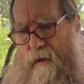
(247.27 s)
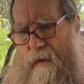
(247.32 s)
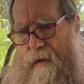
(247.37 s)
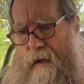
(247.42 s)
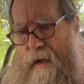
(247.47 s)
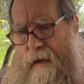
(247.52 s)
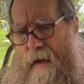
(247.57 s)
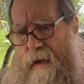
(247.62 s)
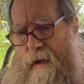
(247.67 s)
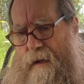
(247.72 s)

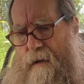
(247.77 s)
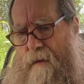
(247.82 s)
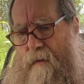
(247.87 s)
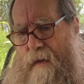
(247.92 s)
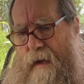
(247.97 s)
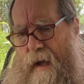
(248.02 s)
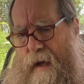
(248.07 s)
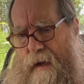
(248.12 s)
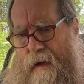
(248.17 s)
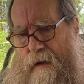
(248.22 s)
Then I
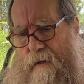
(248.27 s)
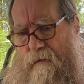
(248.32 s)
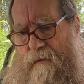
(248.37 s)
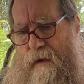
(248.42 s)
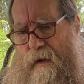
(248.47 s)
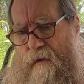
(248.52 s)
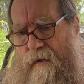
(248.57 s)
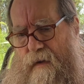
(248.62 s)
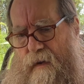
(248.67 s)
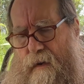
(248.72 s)
got
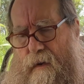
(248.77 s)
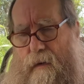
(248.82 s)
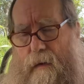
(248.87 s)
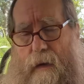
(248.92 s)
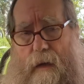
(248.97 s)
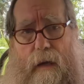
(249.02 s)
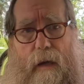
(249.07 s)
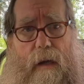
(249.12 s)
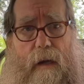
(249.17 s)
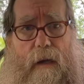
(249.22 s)
convinced to go
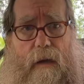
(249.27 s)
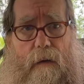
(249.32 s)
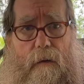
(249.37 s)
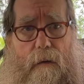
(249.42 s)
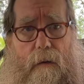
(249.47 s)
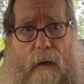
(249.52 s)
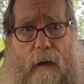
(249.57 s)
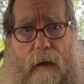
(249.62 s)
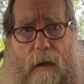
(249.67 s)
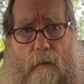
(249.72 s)
ahead
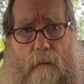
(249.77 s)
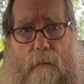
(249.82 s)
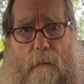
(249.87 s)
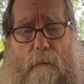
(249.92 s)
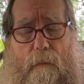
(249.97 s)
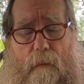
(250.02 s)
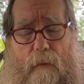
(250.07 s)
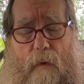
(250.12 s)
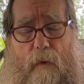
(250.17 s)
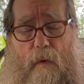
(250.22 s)
and, and
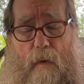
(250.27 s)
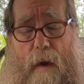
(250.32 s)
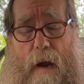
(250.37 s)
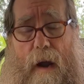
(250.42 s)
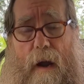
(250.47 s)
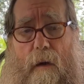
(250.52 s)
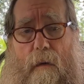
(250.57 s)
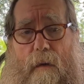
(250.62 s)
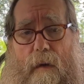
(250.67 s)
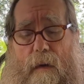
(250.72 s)

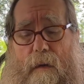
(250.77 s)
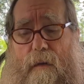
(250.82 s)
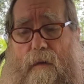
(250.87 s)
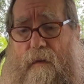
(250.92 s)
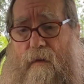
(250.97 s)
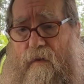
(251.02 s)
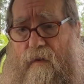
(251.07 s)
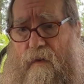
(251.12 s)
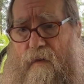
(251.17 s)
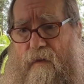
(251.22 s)
ground
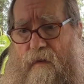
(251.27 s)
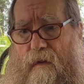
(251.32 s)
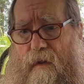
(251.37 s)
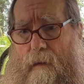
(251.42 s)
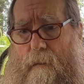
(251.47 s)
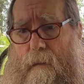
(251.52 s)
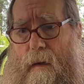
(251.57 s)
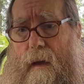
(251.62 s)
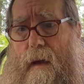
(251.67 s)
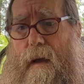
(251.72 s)
the
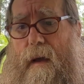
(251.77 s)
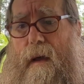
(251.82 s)
system.